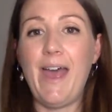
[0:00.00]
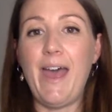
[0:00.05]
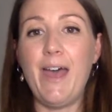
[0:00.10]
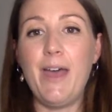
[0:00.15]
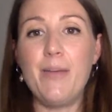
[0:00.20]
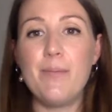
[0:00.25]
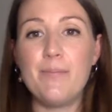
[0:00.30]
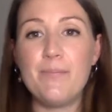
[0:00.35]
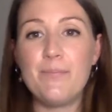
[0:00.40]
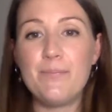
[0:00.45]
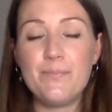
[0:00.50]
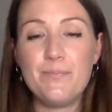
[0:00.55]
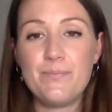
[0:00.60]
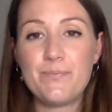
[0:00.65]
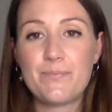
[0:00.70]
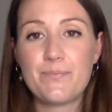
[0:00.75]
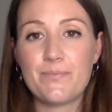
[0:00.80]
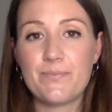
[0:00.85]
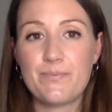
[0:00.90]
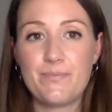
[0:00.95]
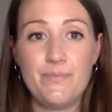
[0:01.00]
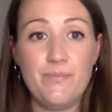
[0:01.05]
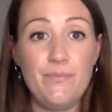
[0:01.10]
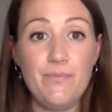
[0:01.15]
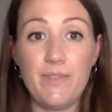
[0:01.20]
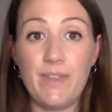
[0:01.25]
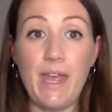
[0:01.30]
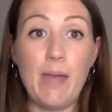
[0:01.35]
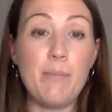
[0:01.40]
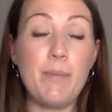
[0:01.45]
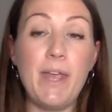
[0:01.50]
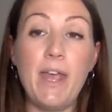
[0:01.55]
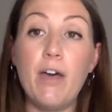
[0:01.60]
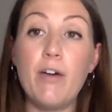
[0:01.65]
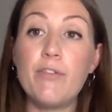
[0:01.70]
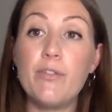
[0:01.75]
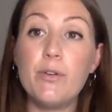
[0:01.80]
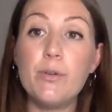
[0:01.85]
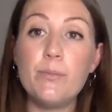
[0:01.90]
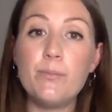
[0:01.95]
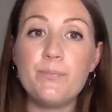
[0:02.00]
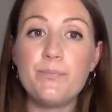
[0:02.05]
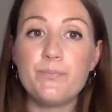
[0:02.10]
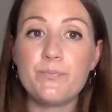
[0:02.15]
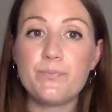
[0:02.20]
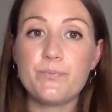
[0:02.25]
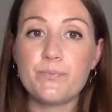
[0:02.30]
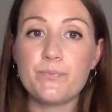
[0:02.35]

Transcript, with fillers: um, can be helpful.